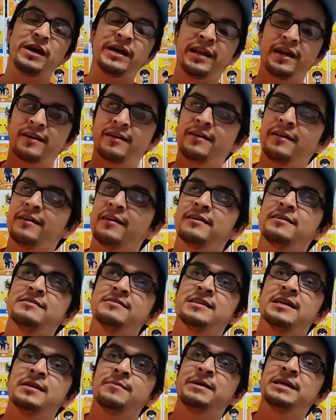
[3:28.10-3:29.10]
right, I couldn't
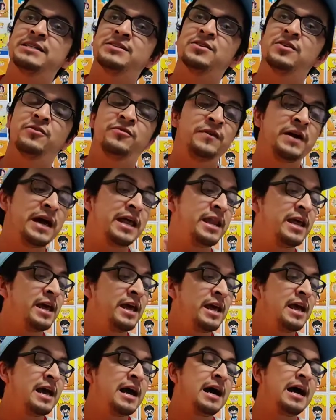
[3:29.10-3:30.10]
contain myself. And
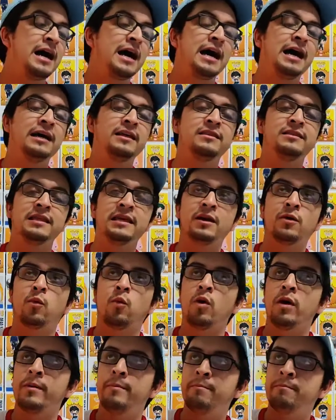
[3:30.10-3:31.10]
I think
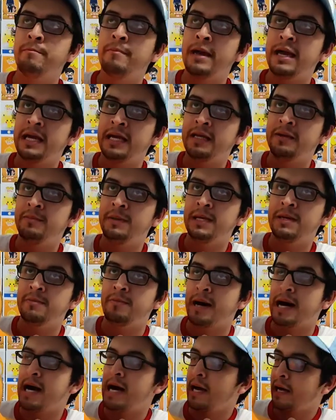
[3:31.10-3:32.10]
what made me
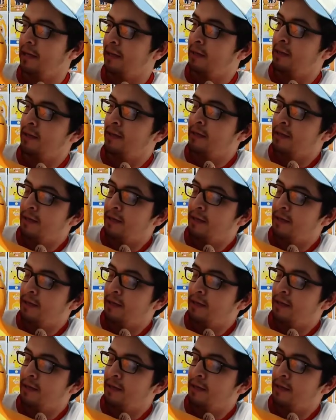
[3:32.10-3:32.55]
buy